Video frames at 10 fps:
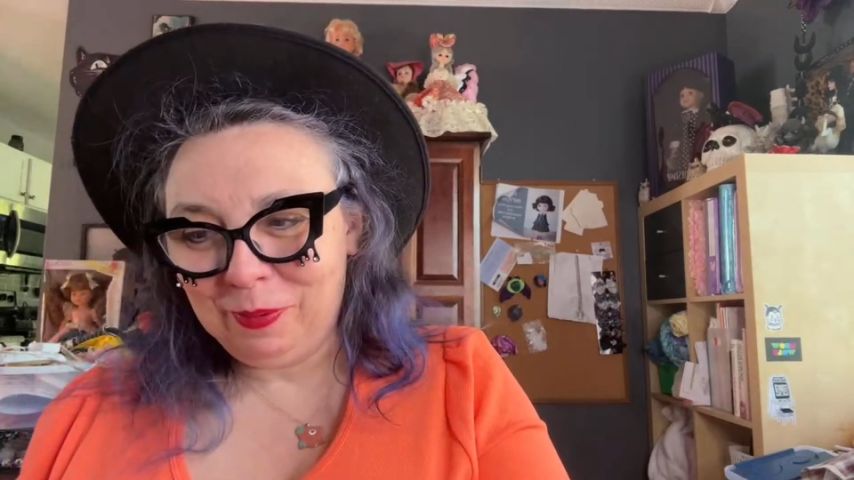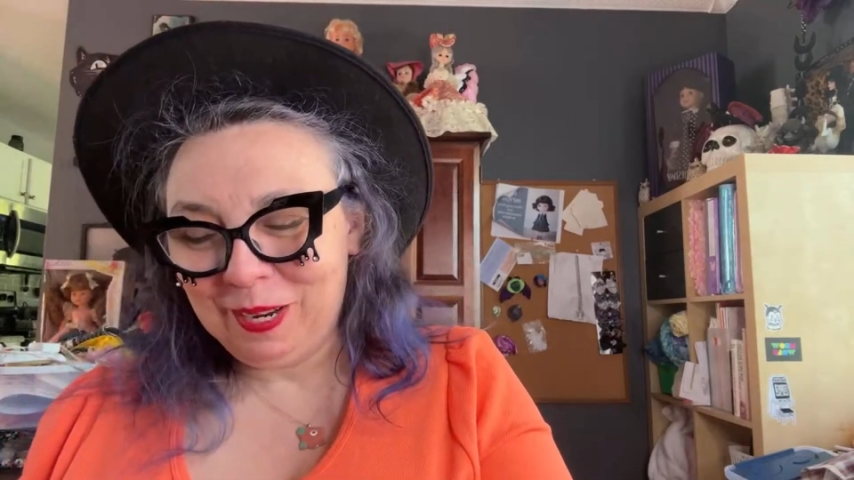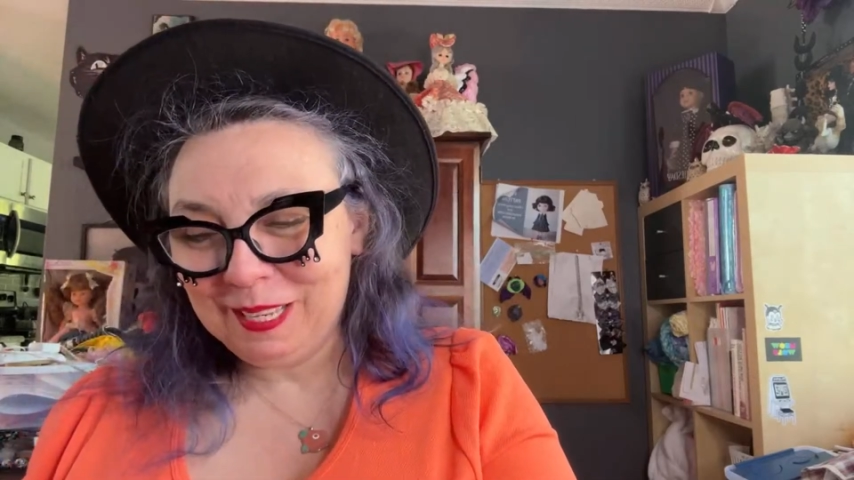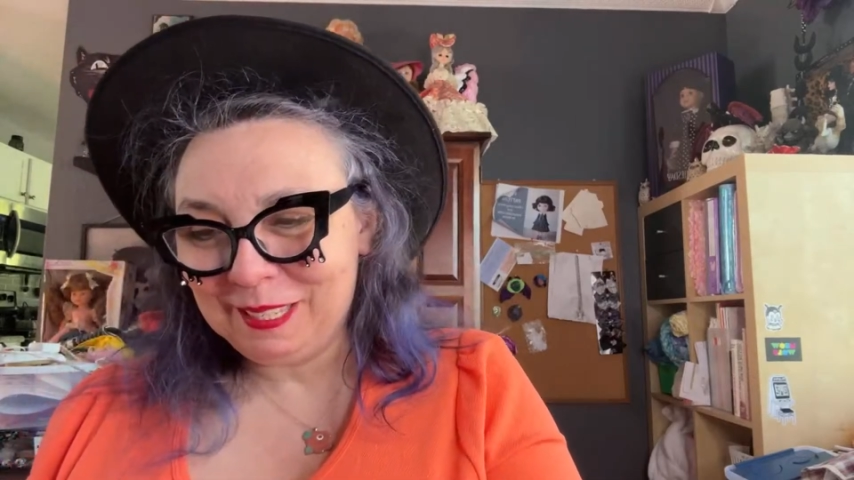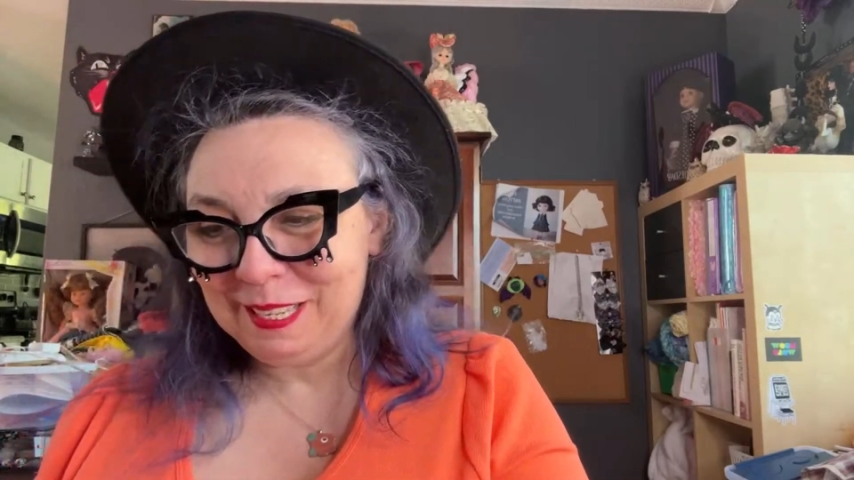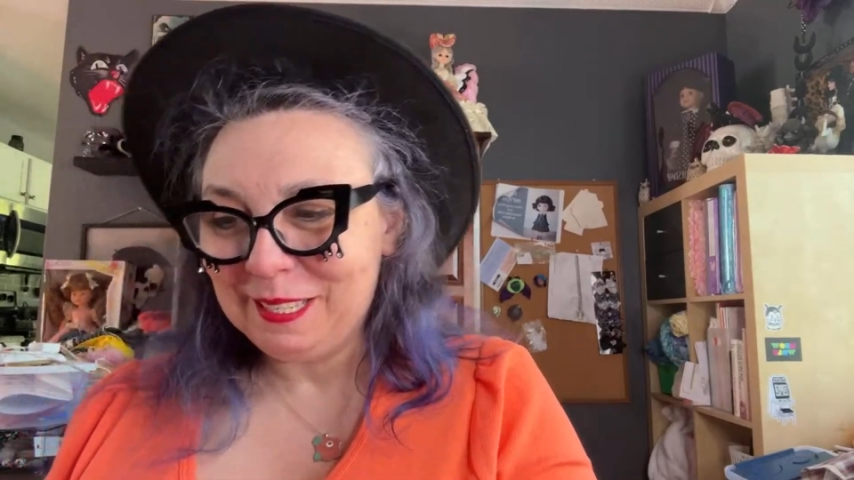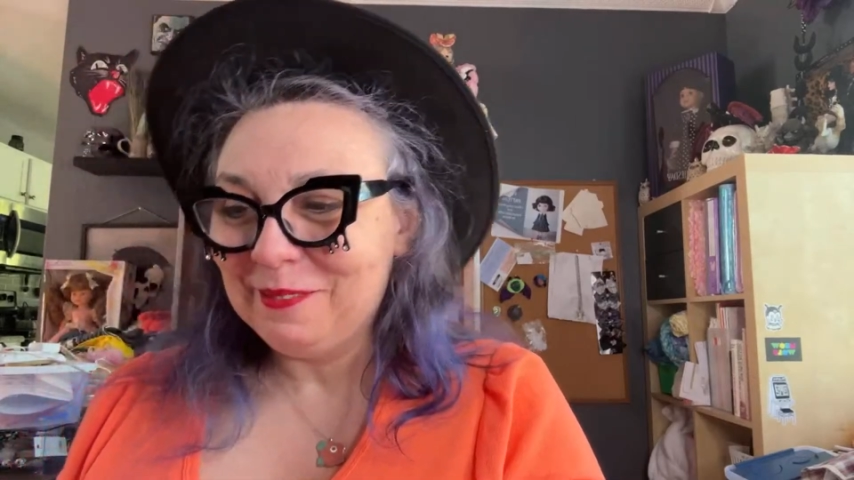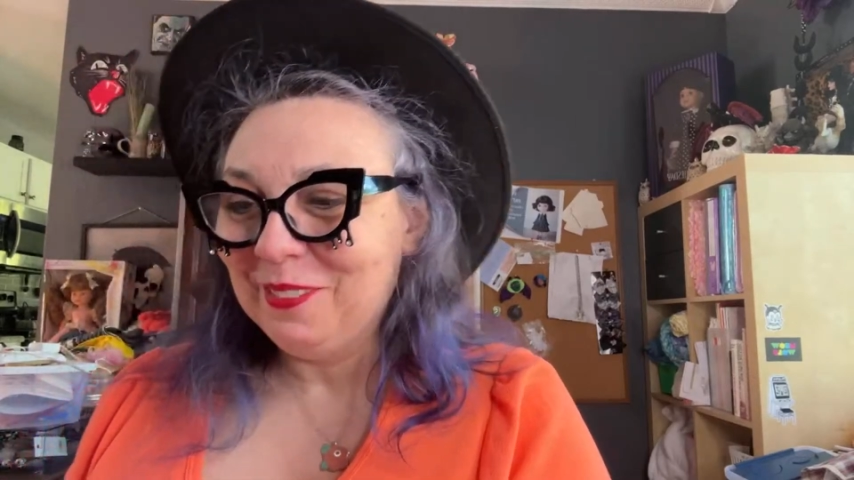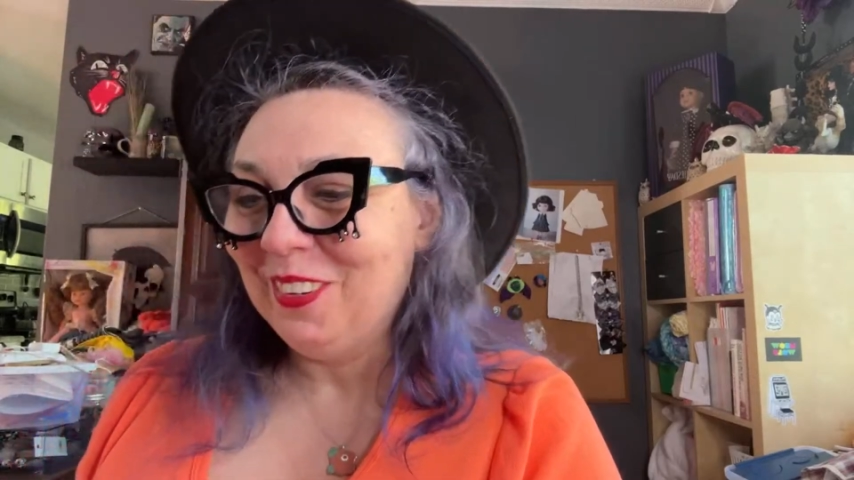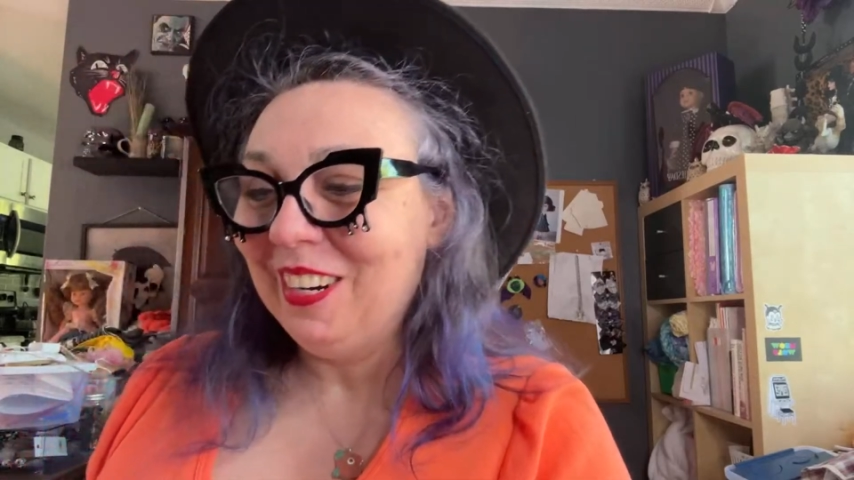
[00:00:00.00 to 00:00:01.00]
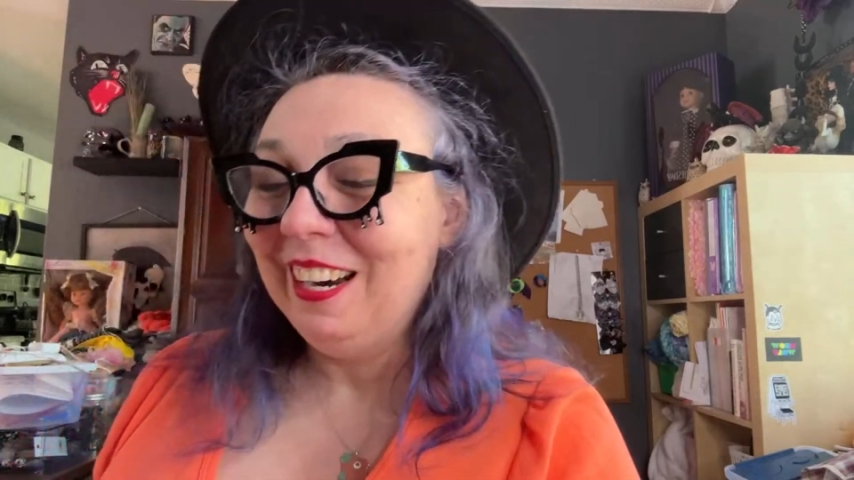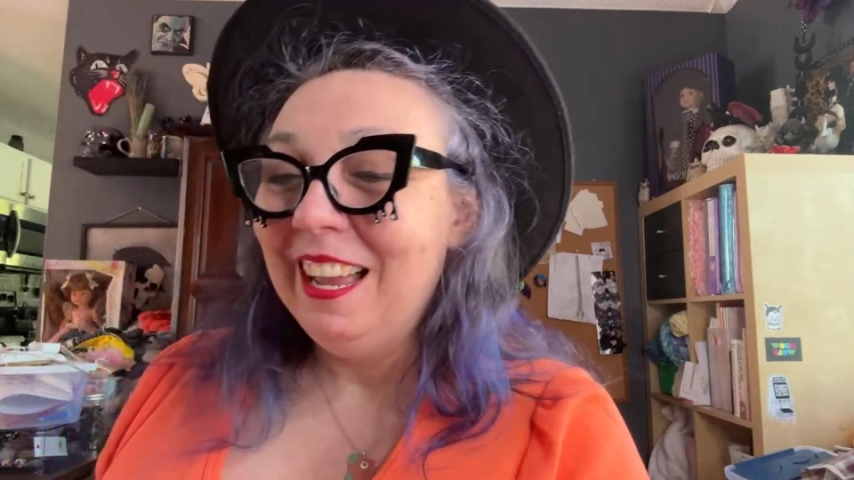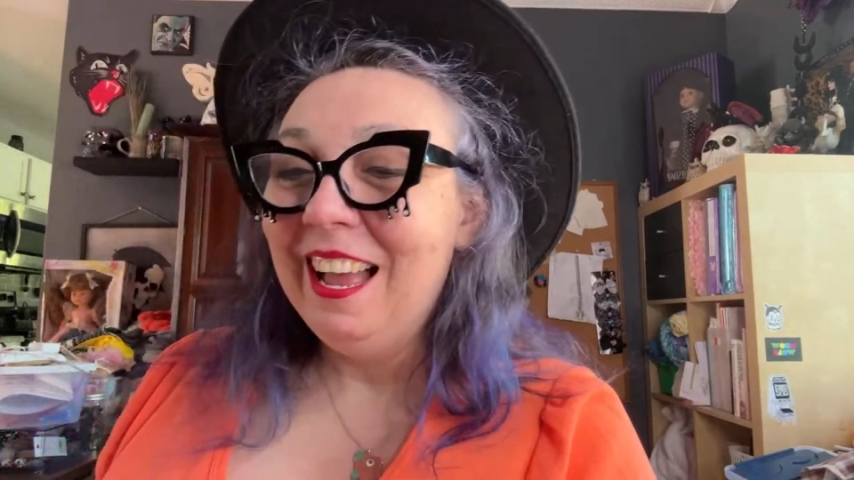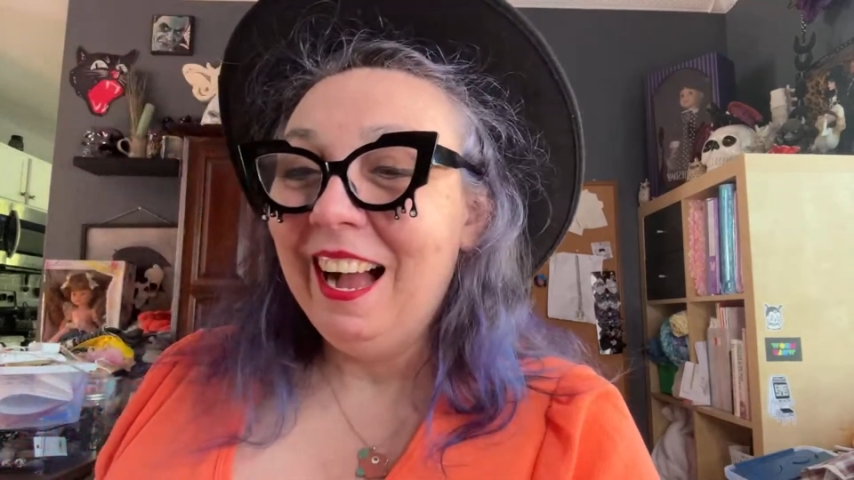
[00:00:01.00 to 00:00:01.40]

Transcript: the process more?